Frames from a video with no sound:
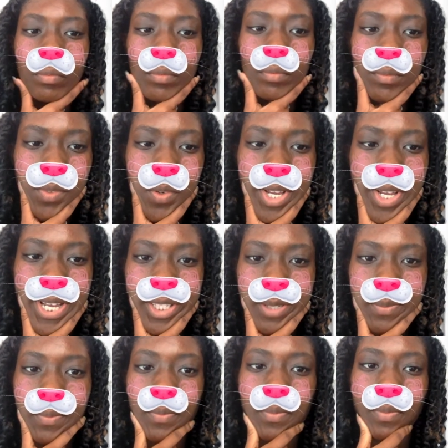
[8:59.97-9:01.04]
I want to ask them,
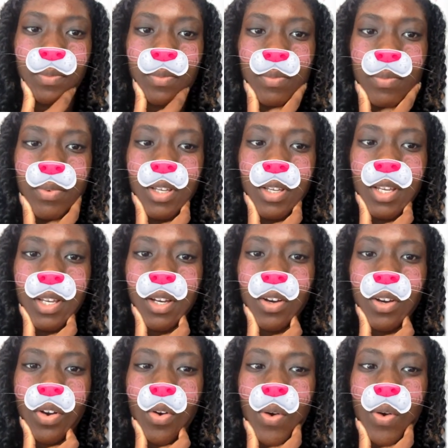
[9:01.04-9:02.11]
oh,
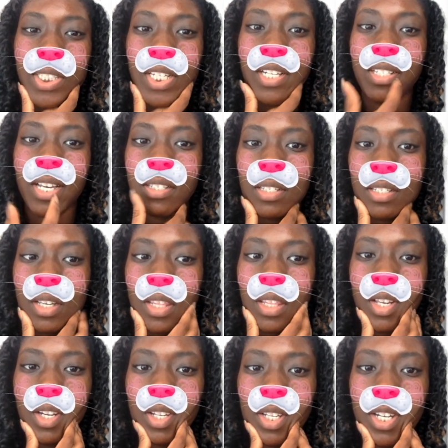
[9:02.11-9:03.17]
I should get a desk and then
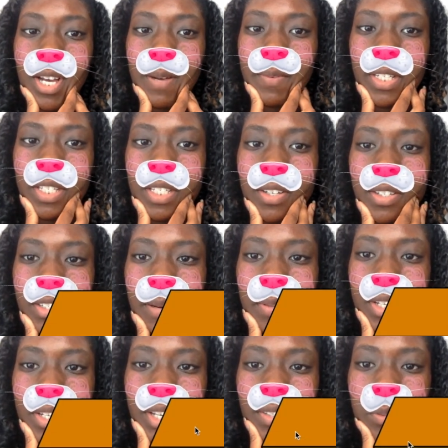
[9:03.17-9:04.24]
an object to sit on top of the
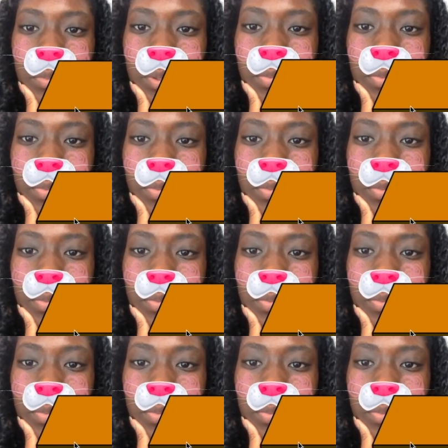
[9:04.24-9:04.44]
desk would be more